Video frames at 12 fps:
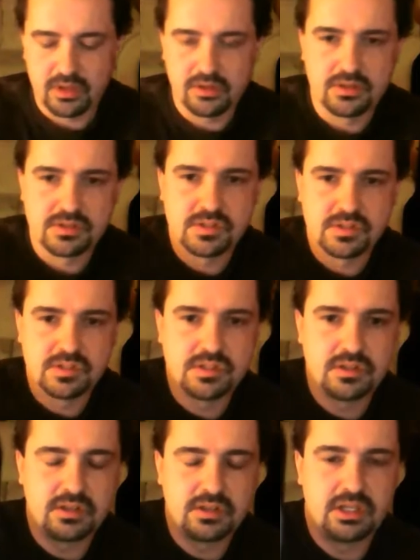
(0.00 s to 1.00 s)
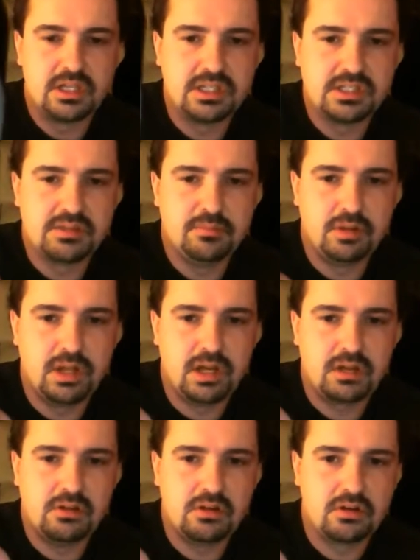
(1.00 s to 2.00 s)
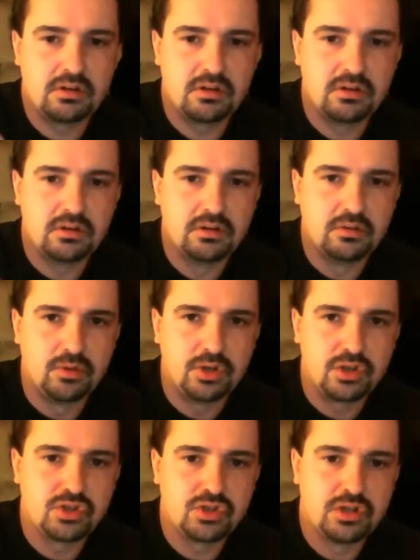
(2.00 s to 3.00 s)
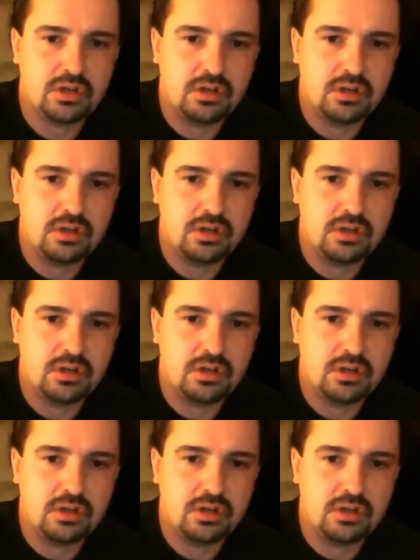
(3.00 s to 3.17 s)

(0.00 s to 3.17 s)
this is the Guinness Black Lager, which